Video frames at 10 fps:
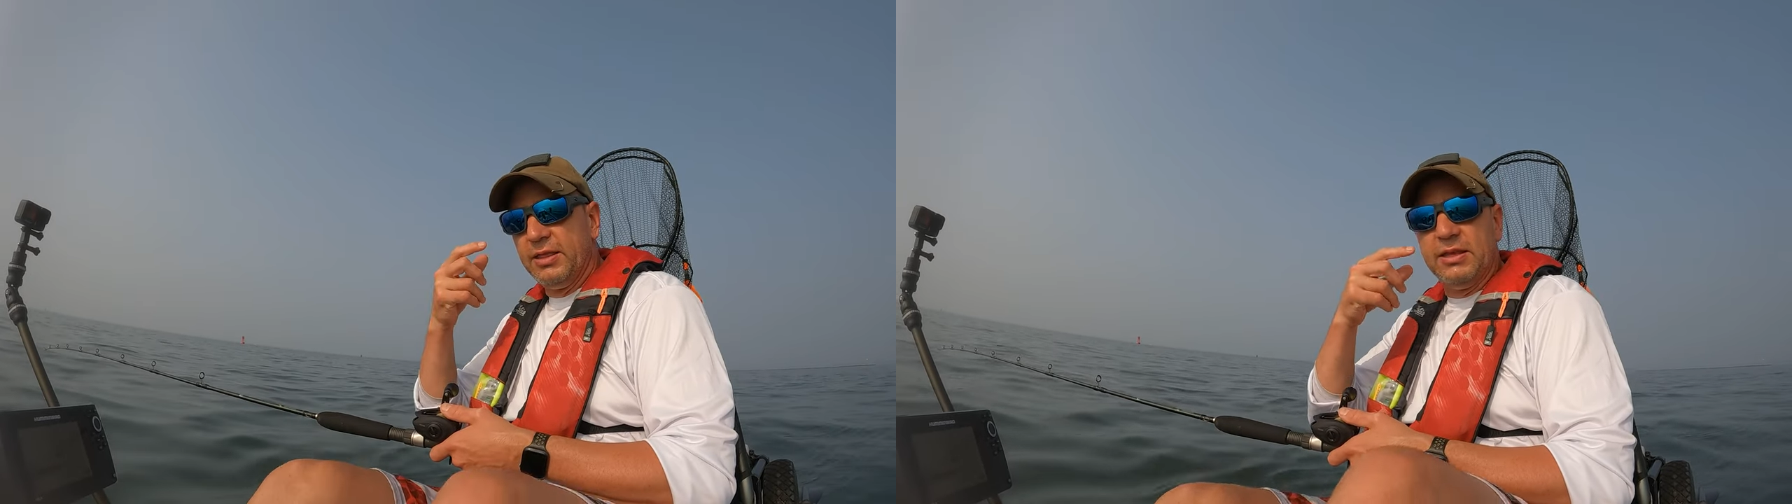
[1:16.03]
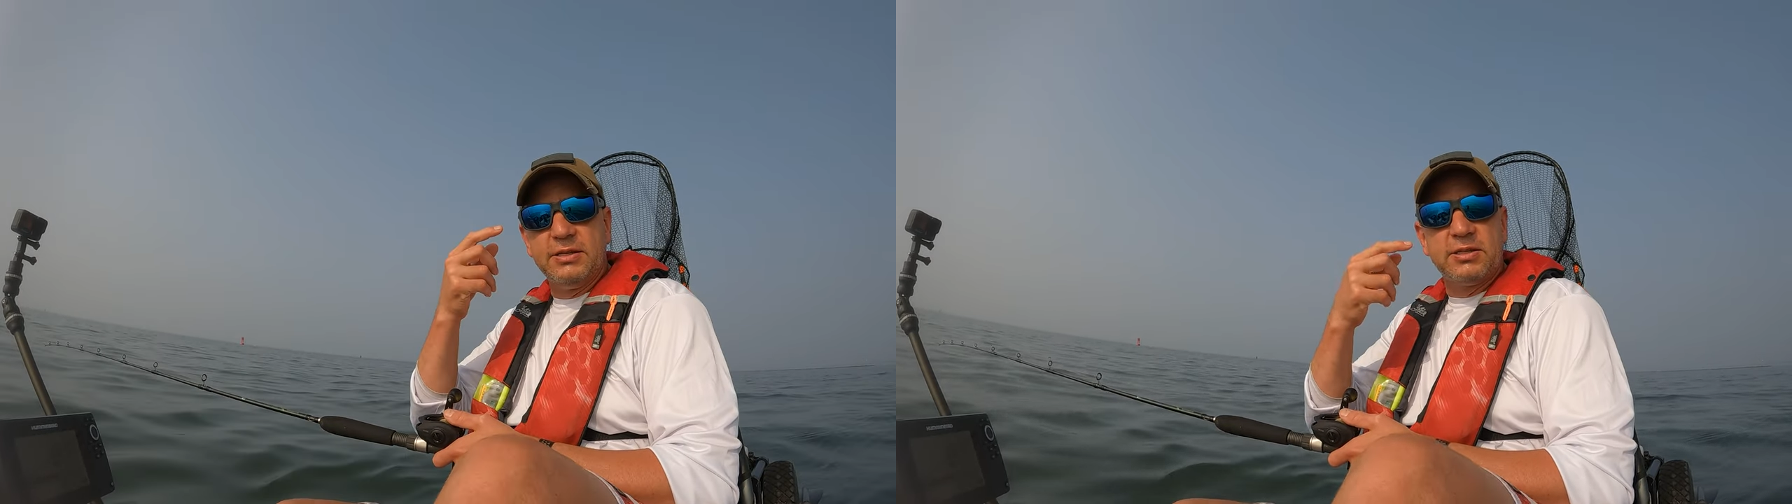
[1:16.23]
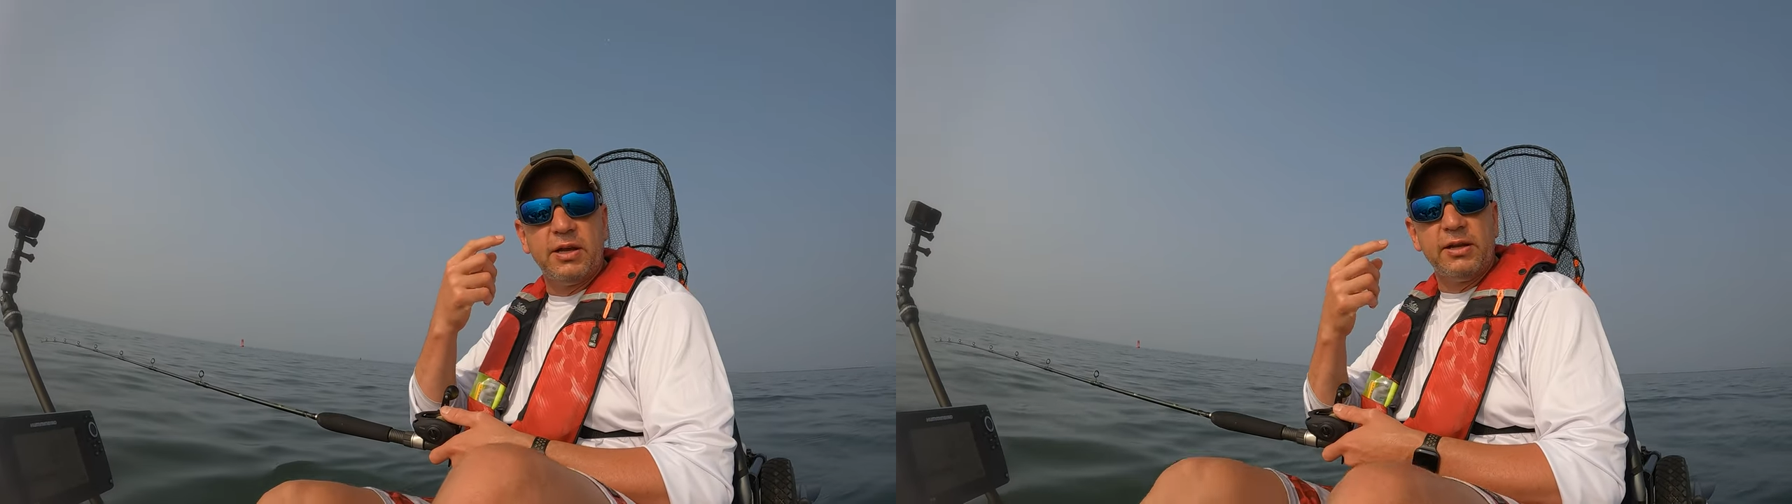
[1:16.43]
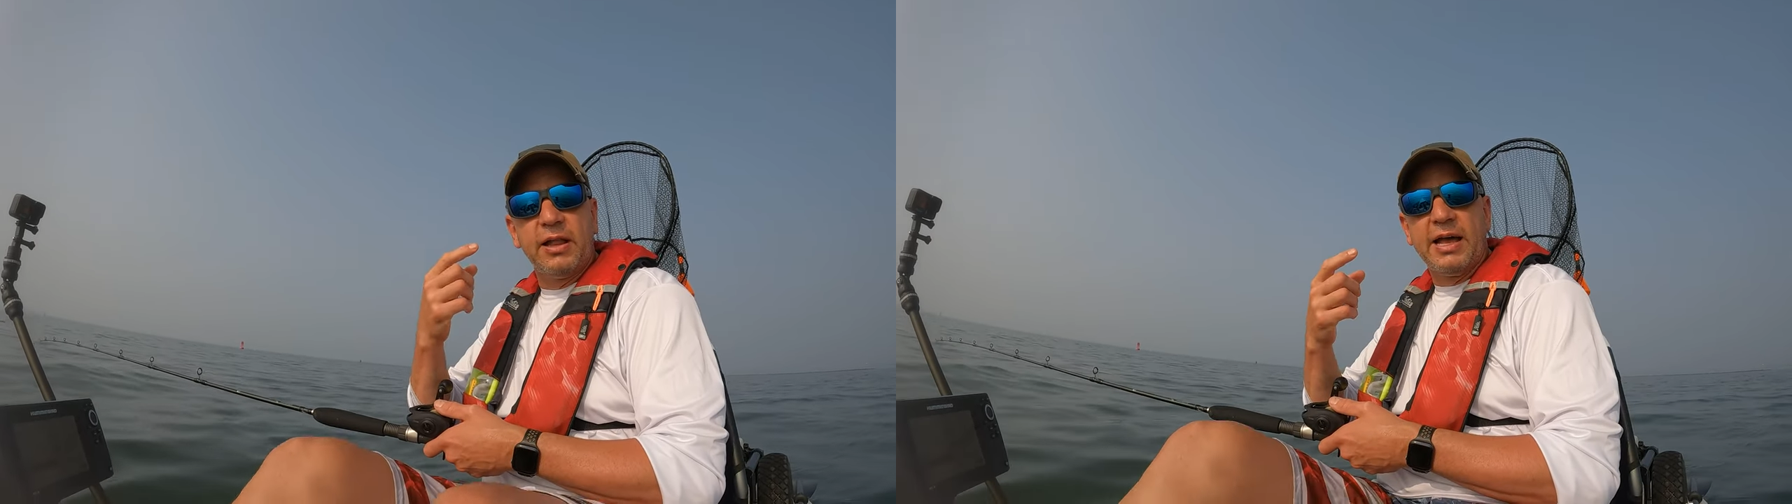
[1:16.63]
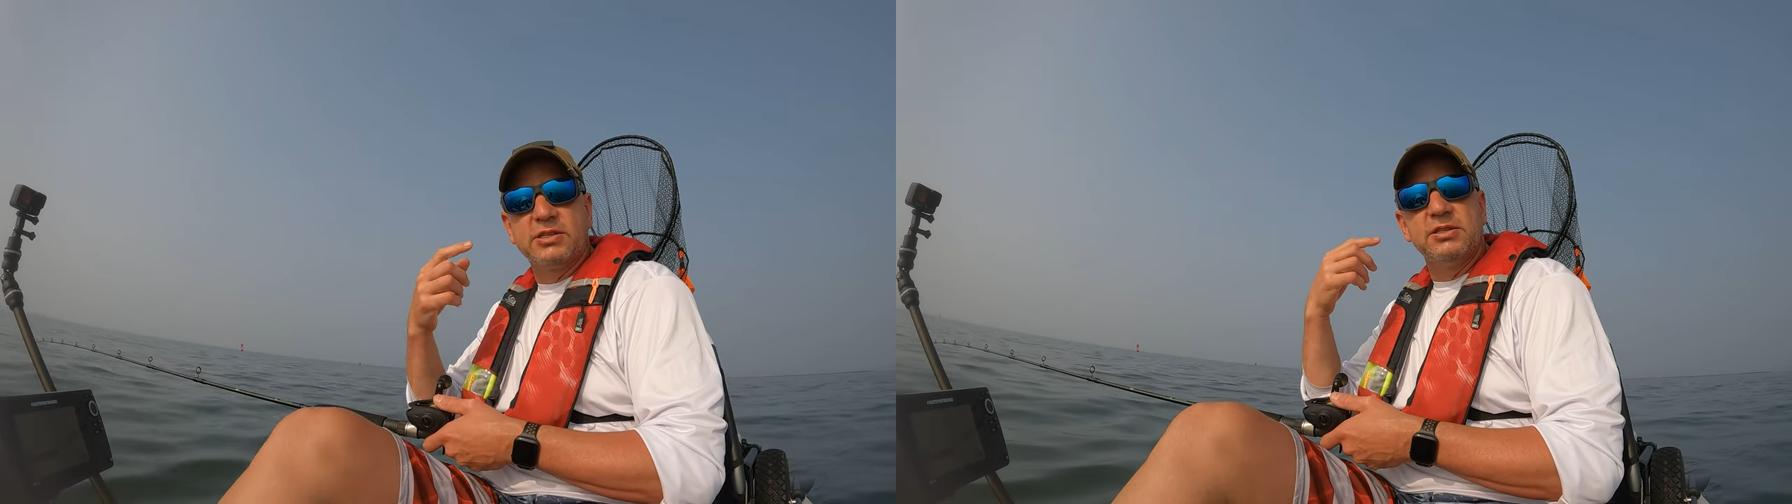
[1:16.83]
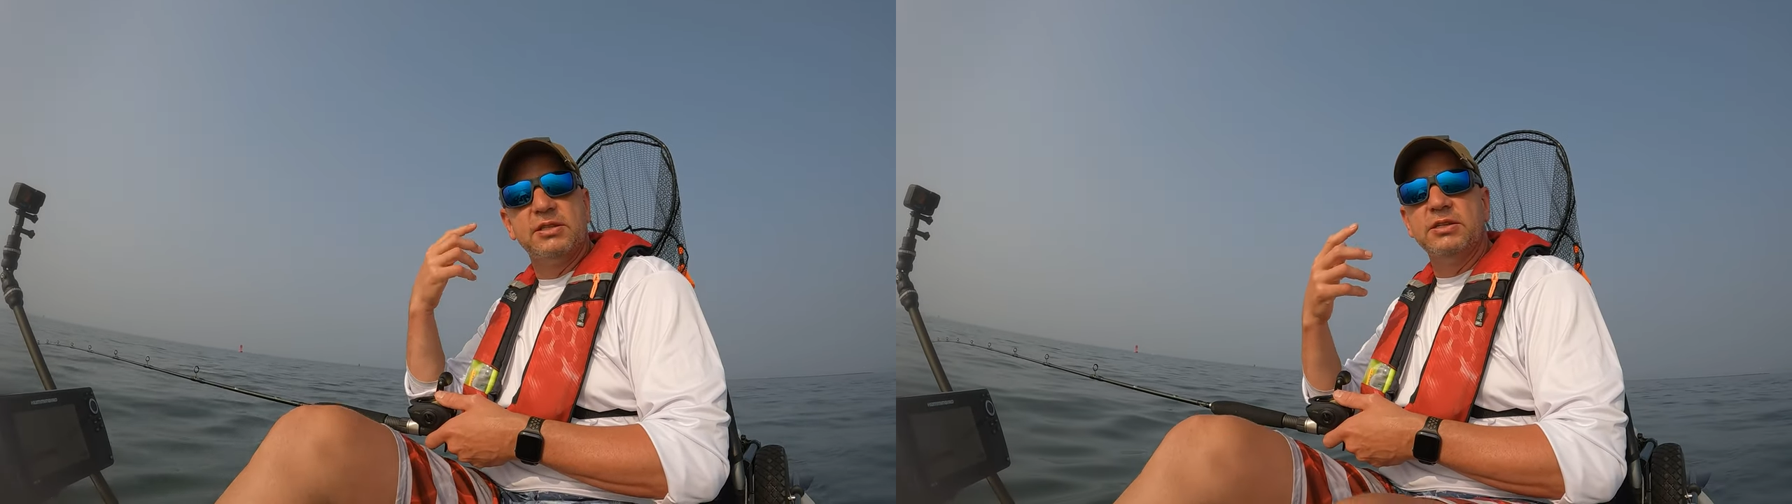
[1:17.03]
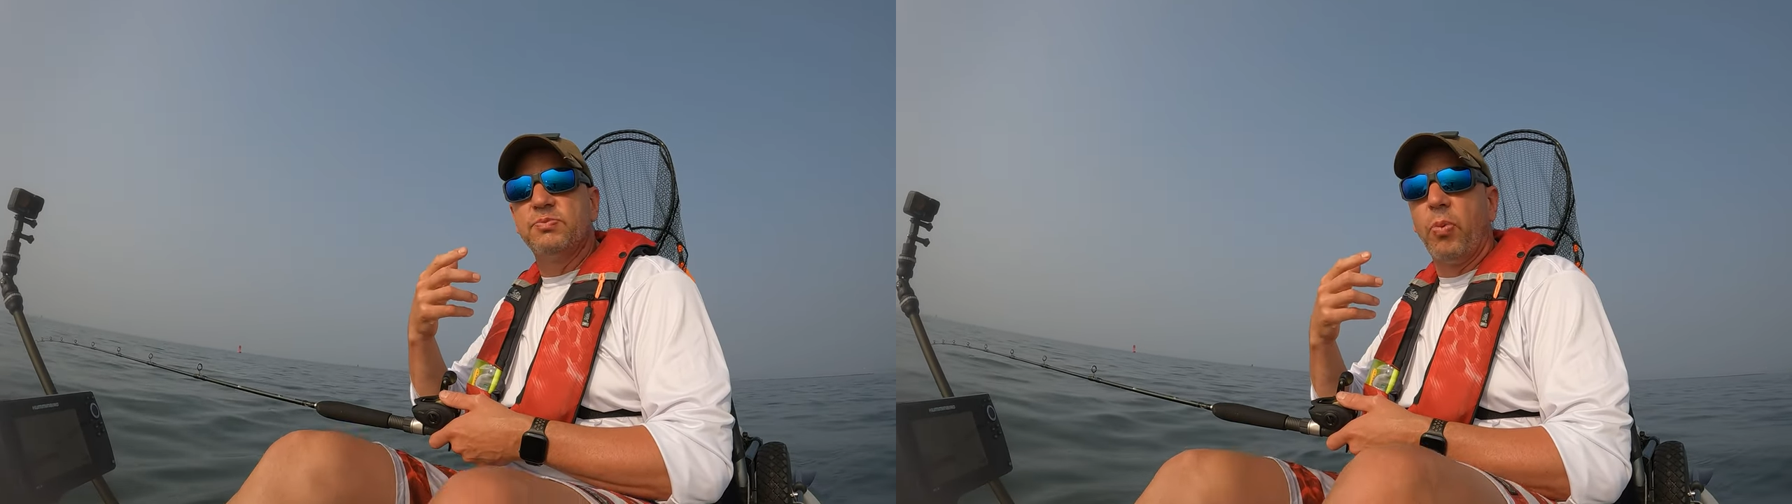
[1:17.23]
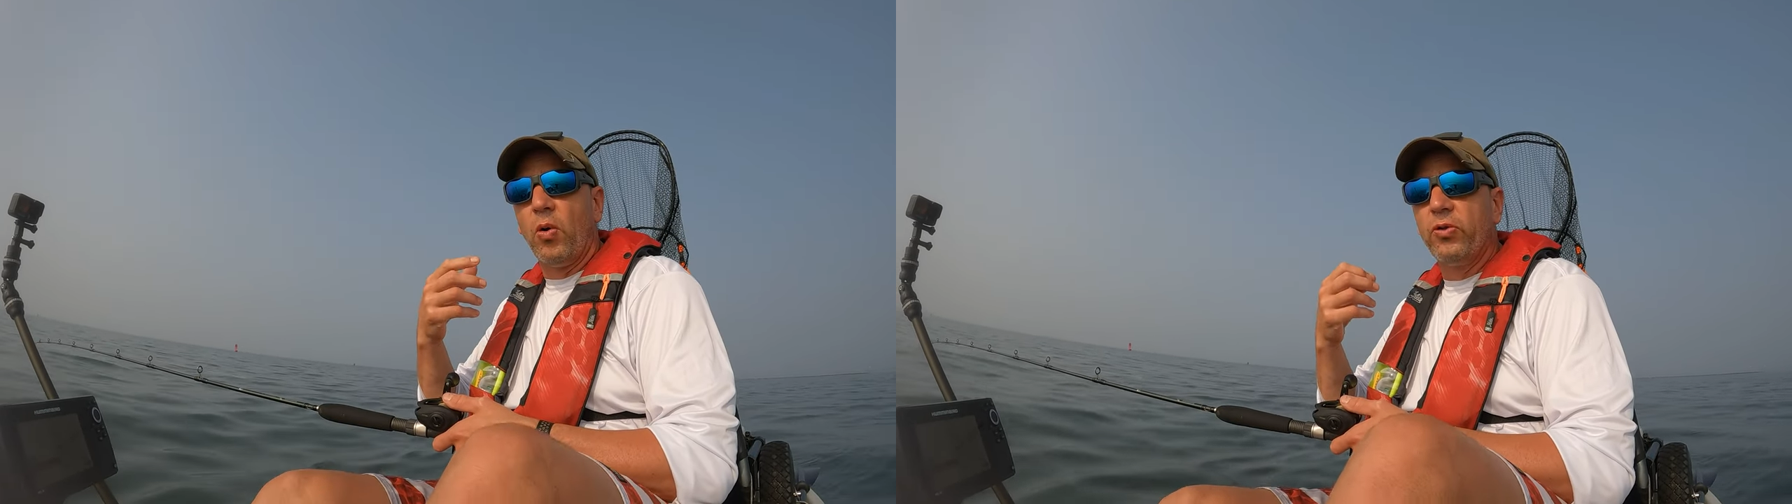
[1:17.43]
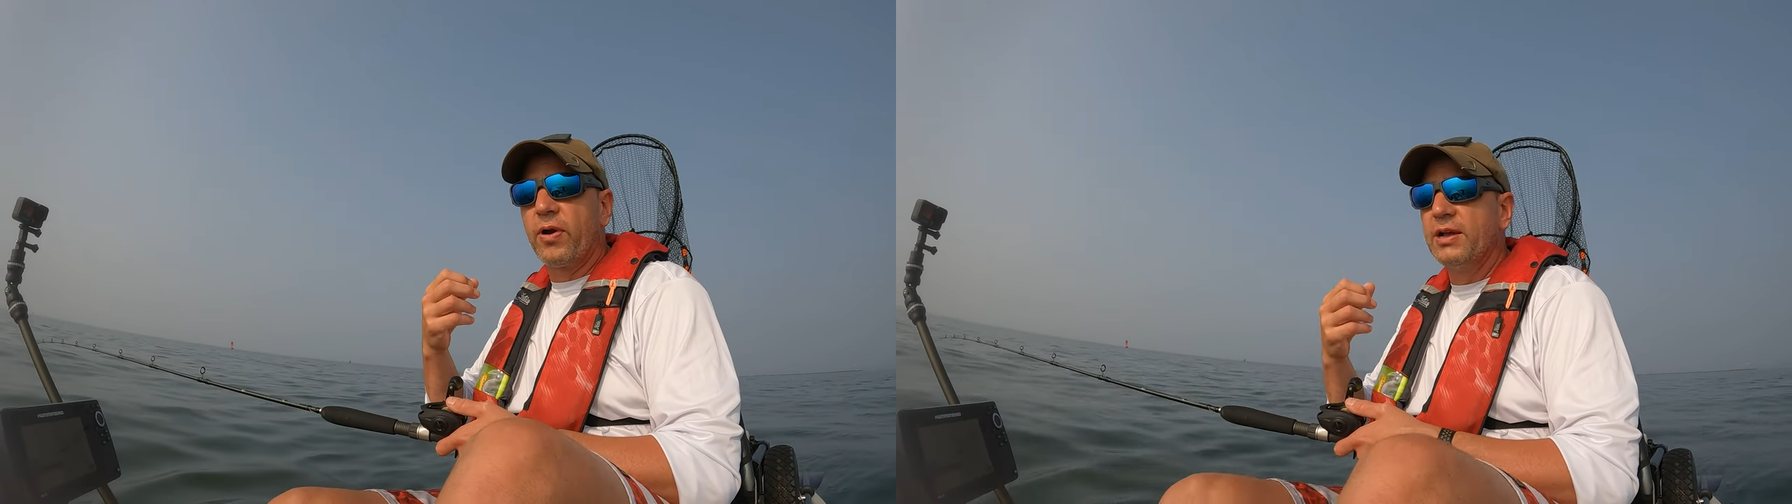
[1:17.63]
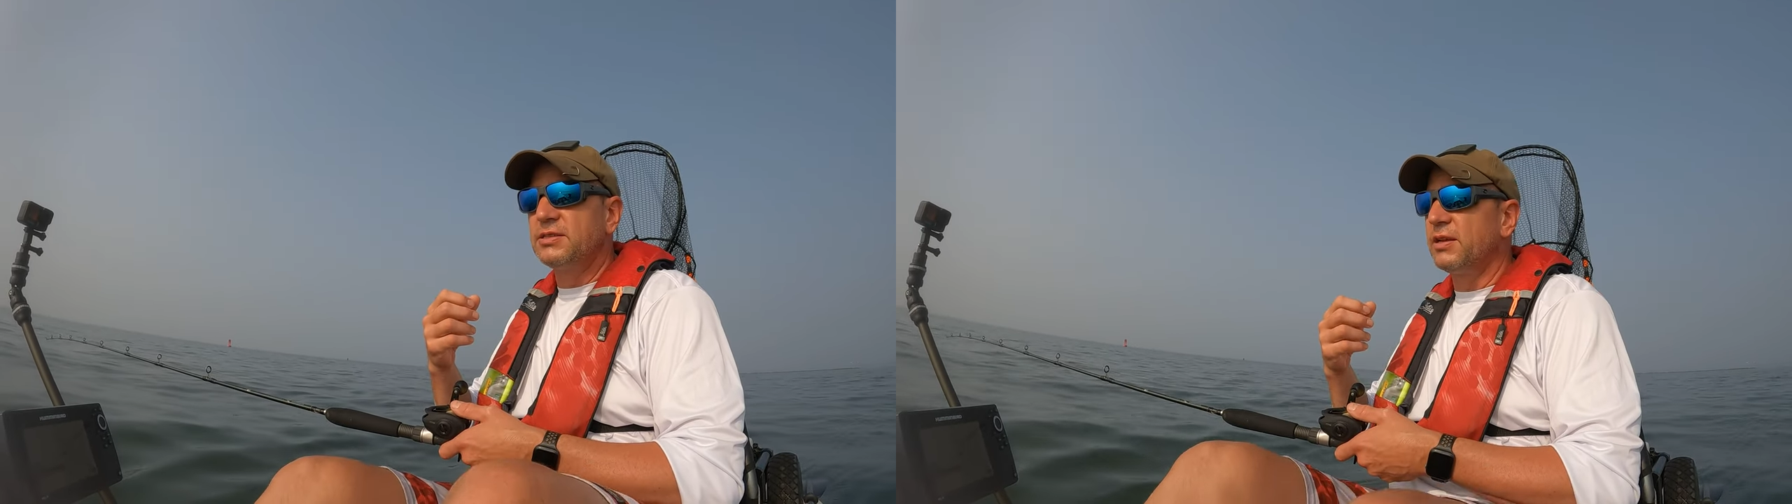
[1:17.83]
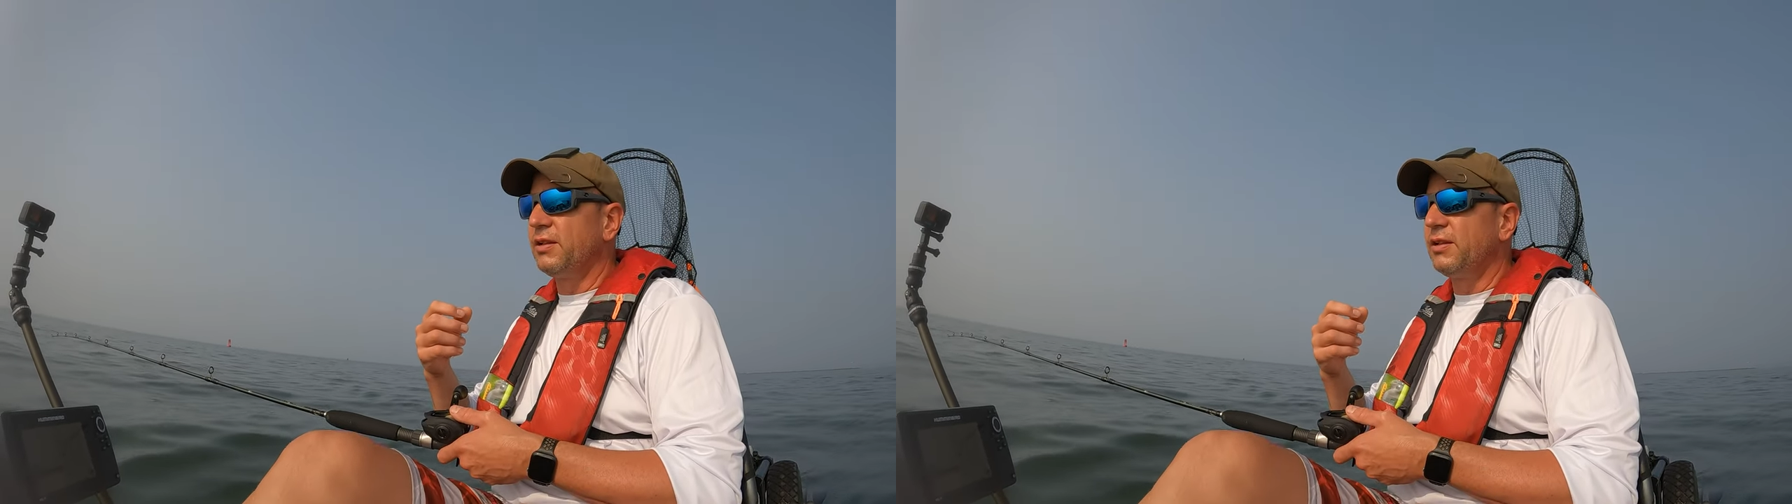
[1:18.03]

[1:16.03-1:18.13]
these sunglasses, these polarized